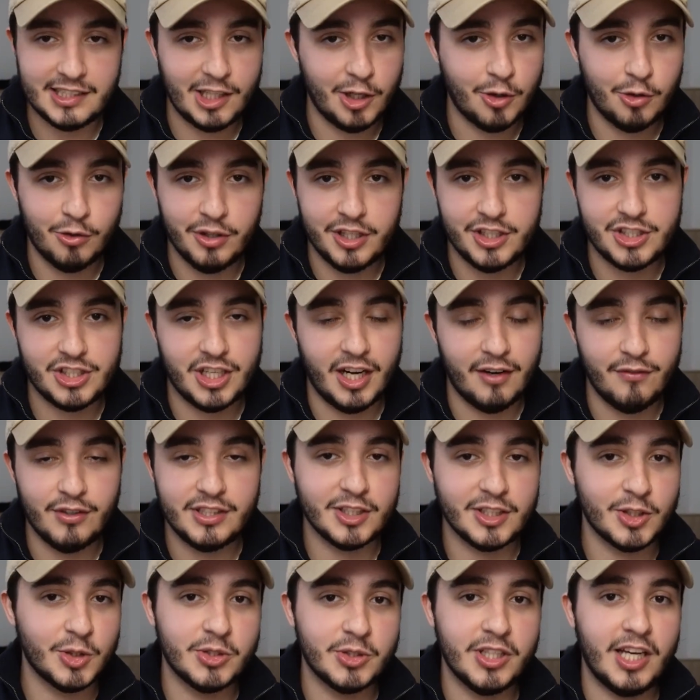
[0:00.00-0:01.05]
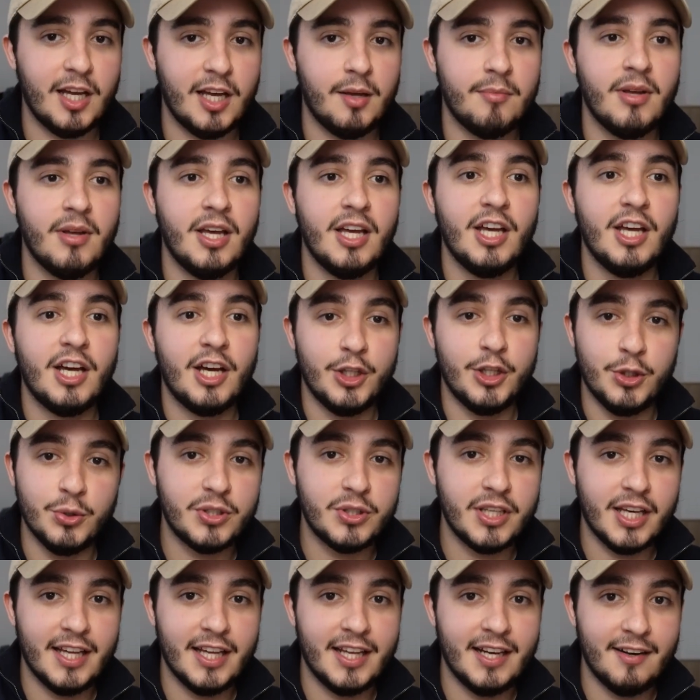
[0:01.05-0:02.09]
outreach every single time, you
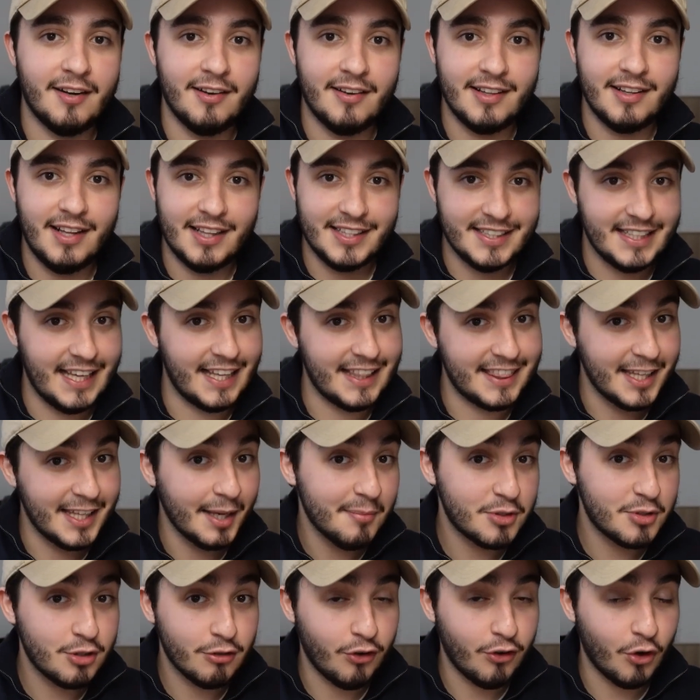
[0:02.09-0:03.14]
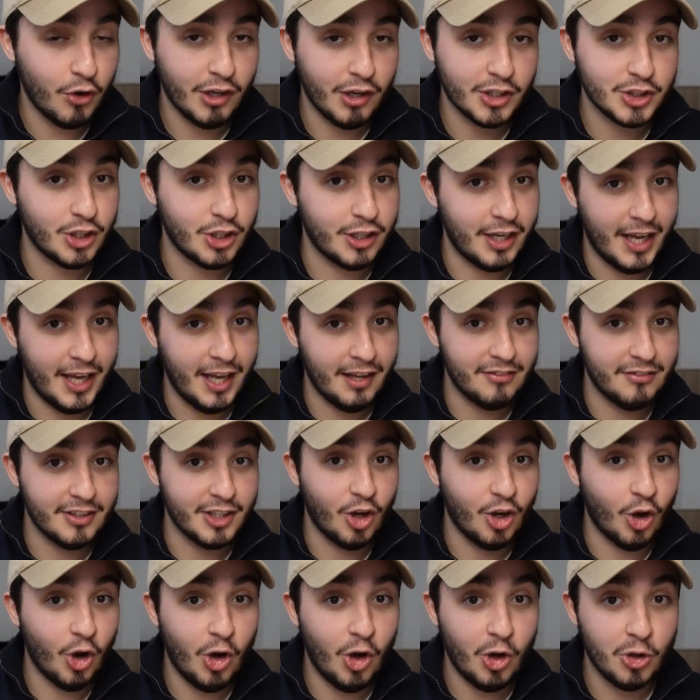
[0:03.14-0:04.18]
can get them to focus on having
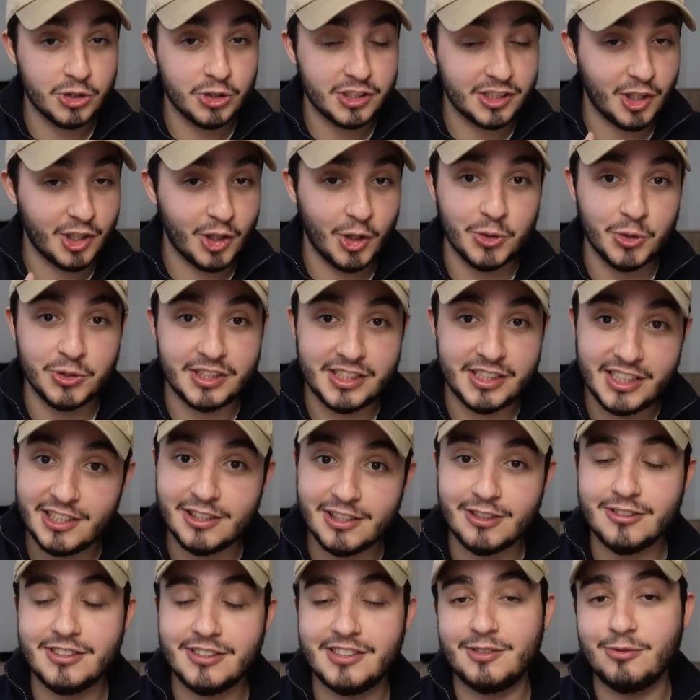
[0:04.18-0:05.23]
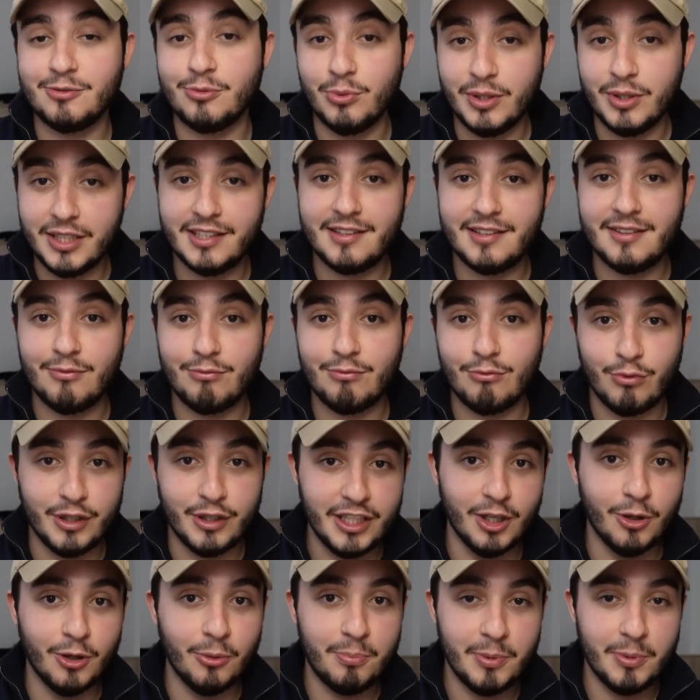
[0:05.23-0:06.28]
calls and close deals with
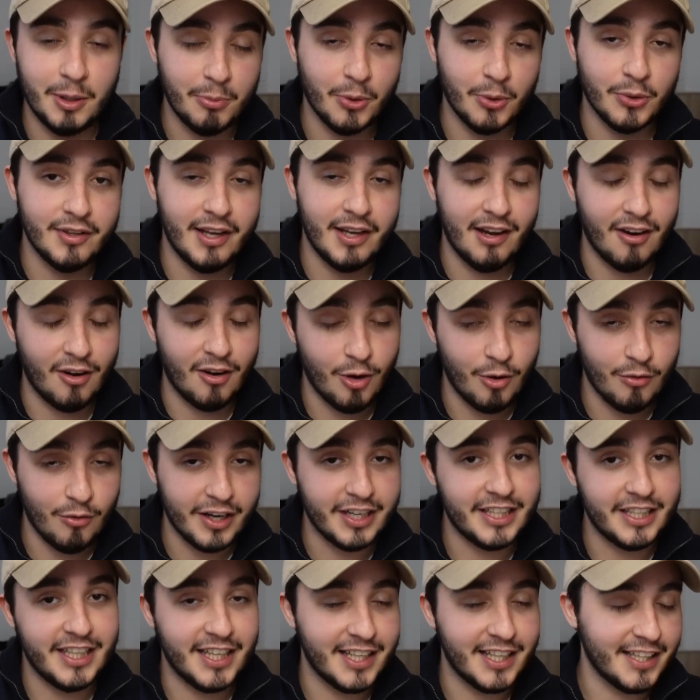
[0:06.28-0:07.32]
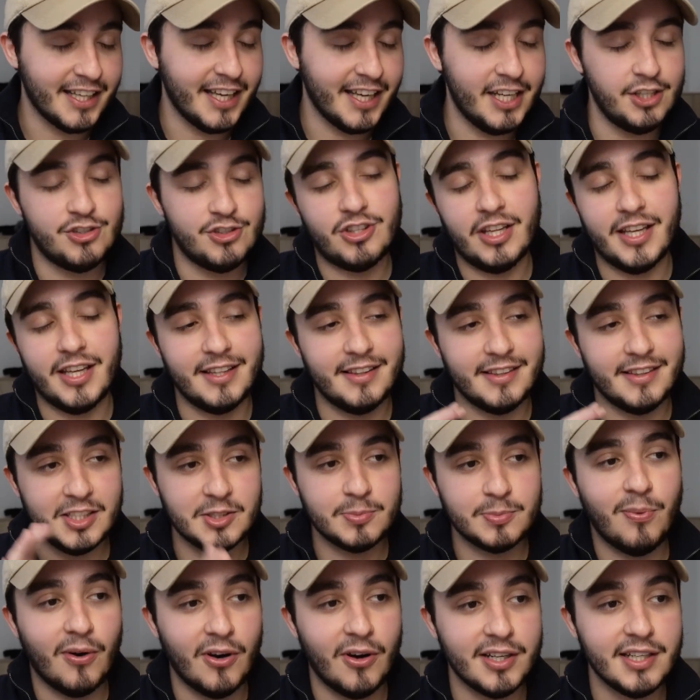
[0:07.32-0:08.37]
real people that are already engaged. And this
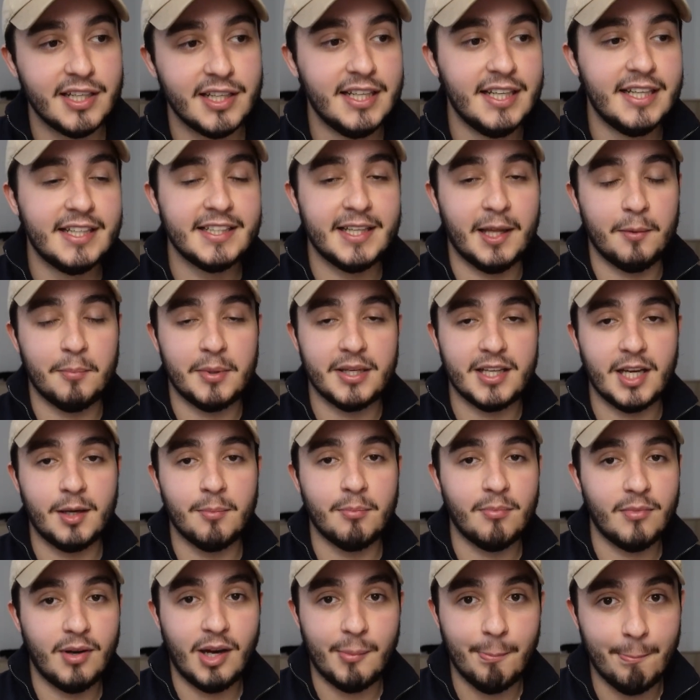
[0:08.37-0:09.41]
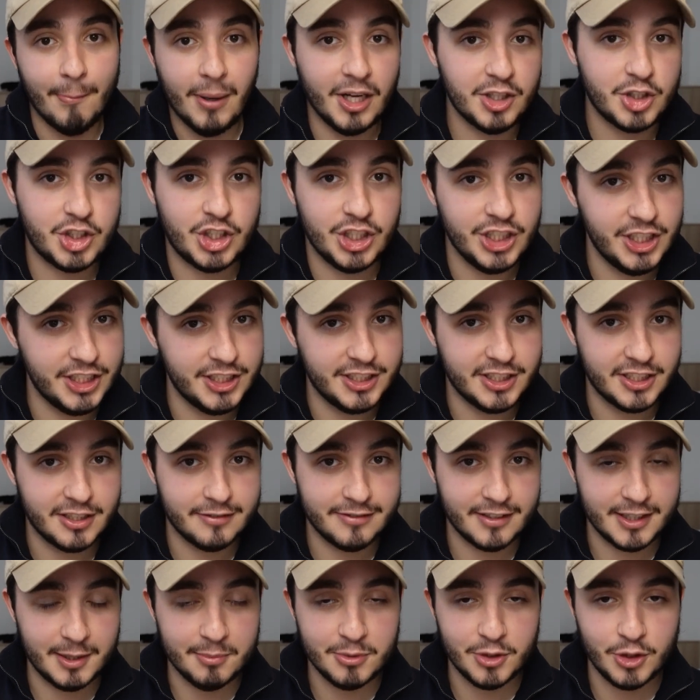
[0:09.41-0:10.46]
part can become much easier
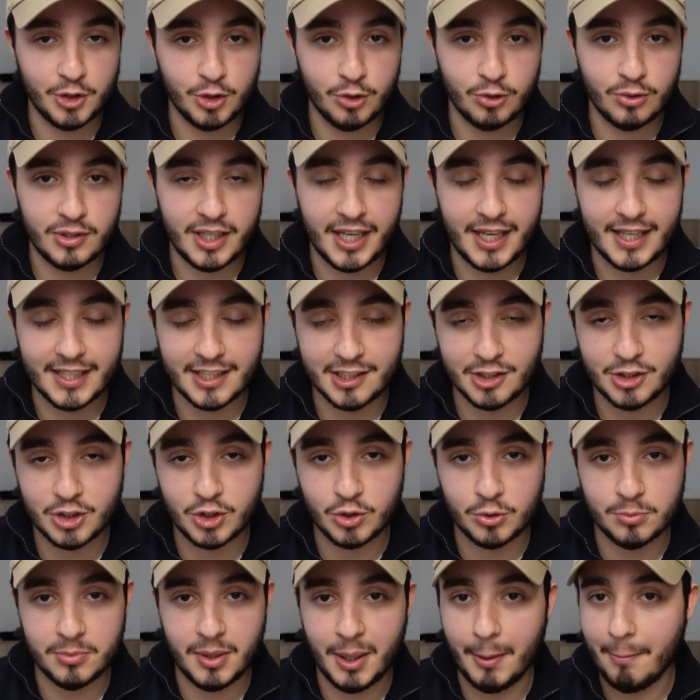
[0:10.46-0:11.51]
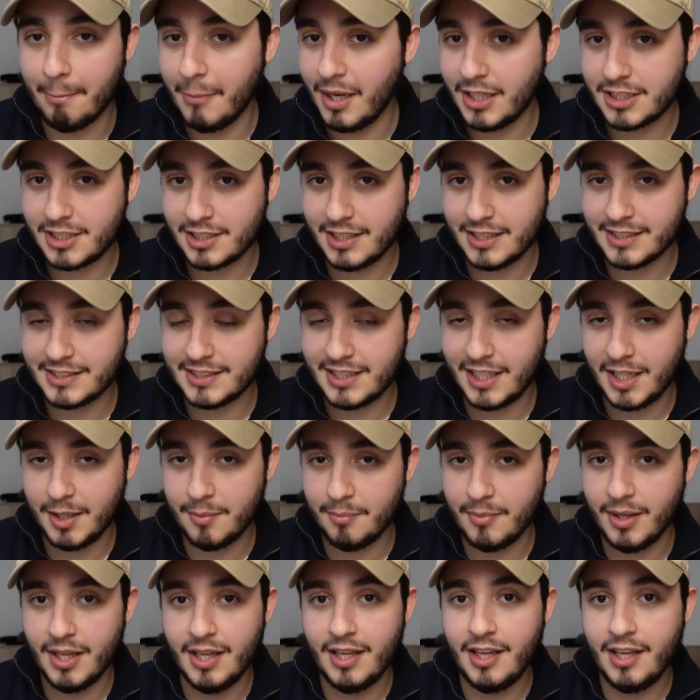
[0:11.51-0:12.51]
for them to do and consume much less time